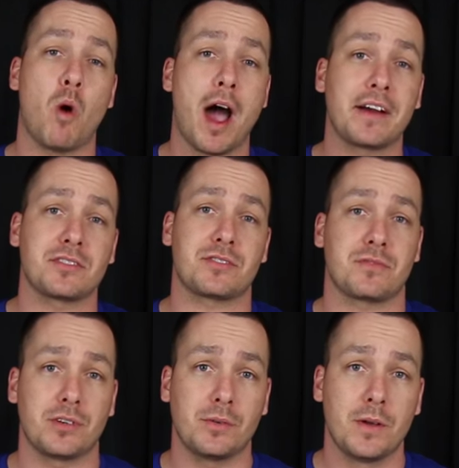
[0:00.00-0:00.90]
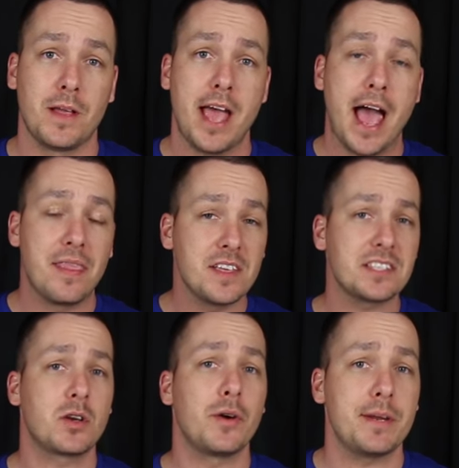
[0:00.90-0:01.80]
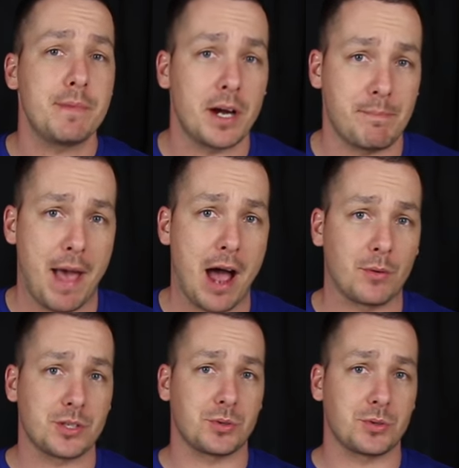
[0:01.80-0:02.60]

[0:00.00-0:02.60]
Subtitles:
wires through, and this is going to be our power